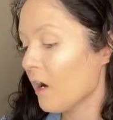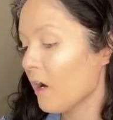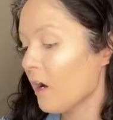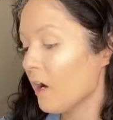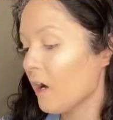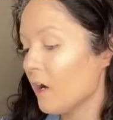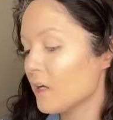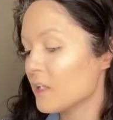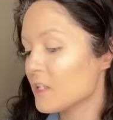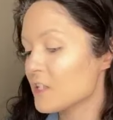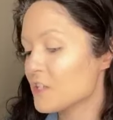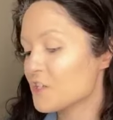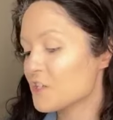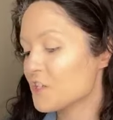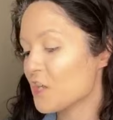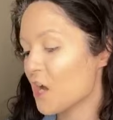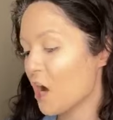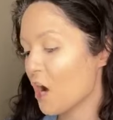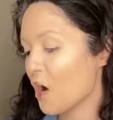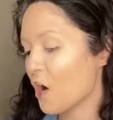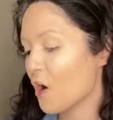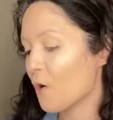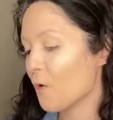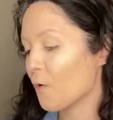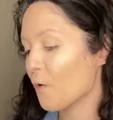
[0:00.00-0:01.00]

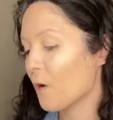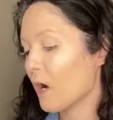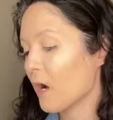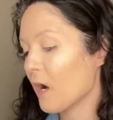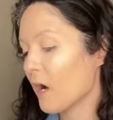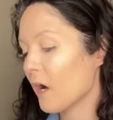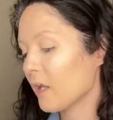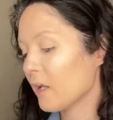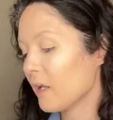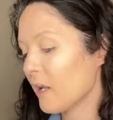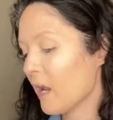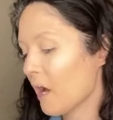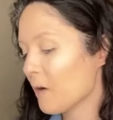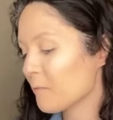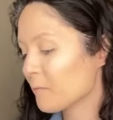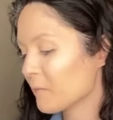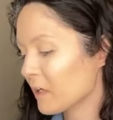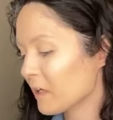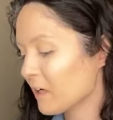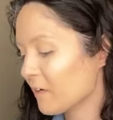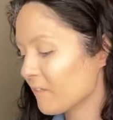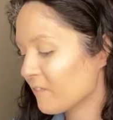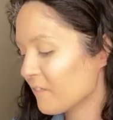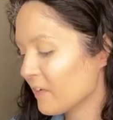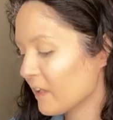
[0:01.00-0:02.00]
So now I'm going
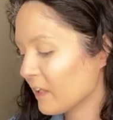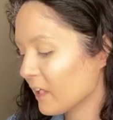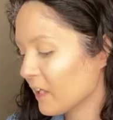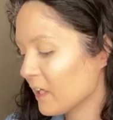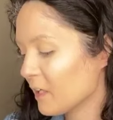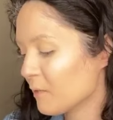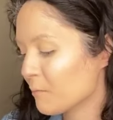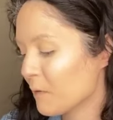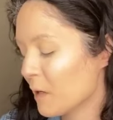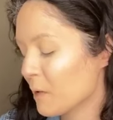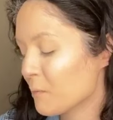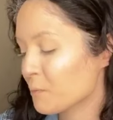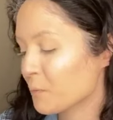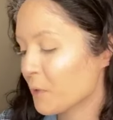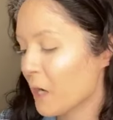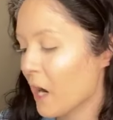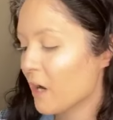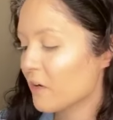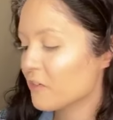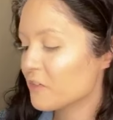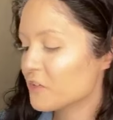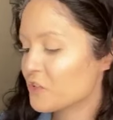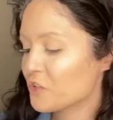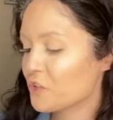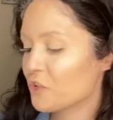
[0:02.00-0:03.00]
to fill in my
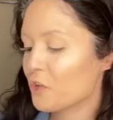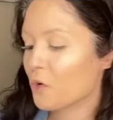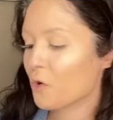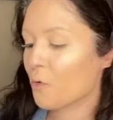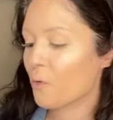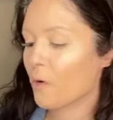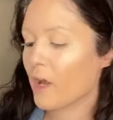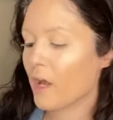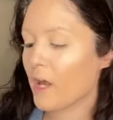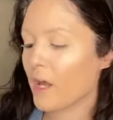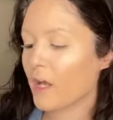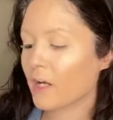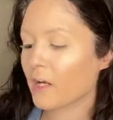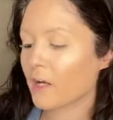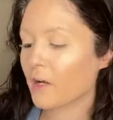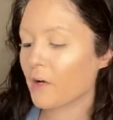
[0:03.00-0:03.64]
brows real quick.